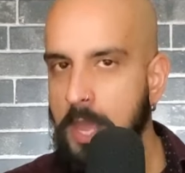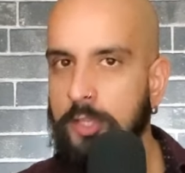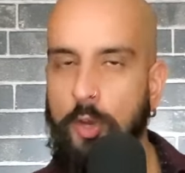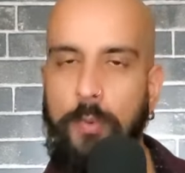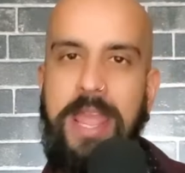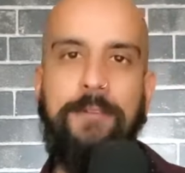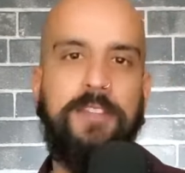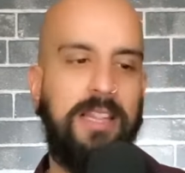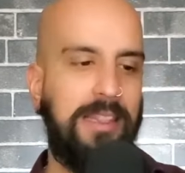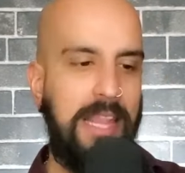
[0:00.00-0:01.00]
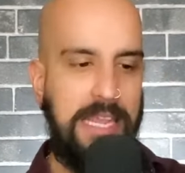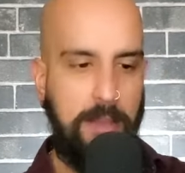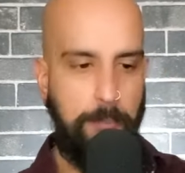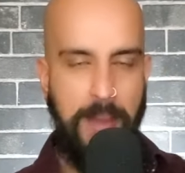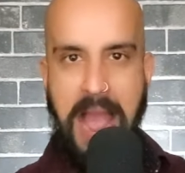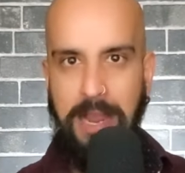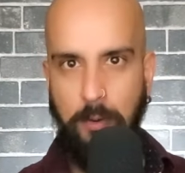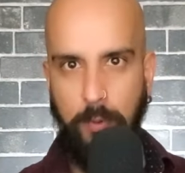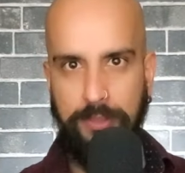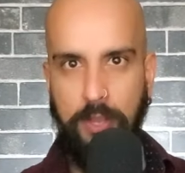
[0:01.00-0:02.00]
So we have to link back
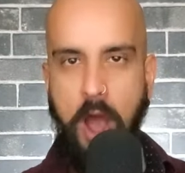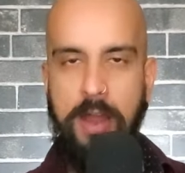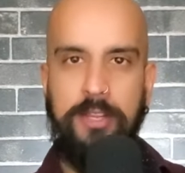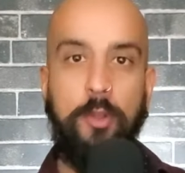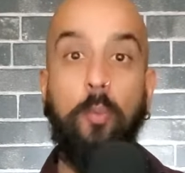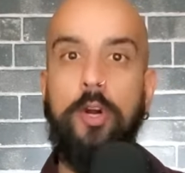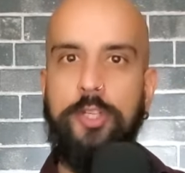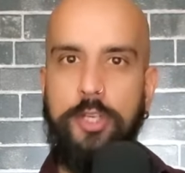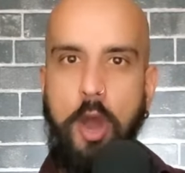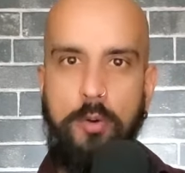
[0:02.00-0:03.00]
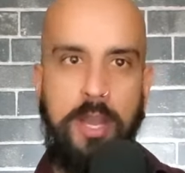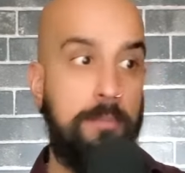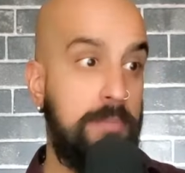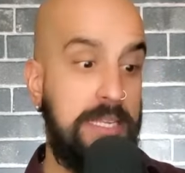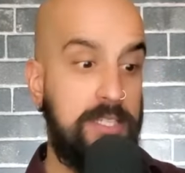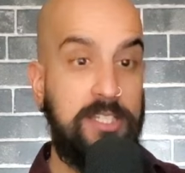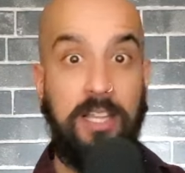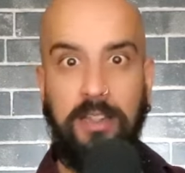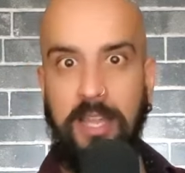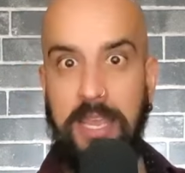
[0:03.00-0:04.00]
with God. And the word yoga means to
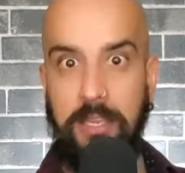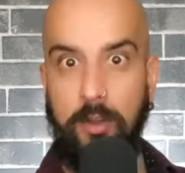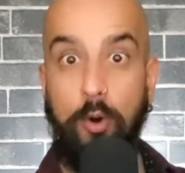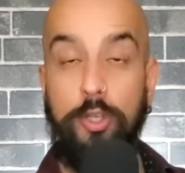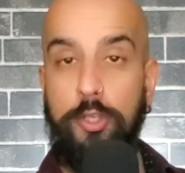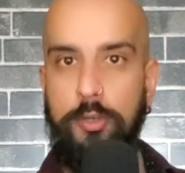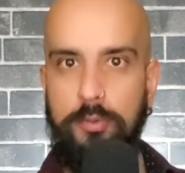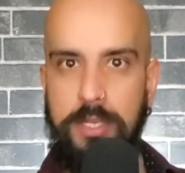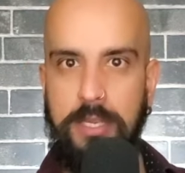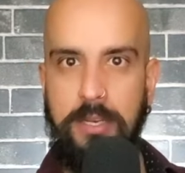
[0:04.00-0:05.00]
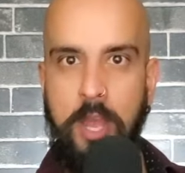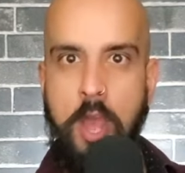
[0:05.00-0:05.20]
link or union.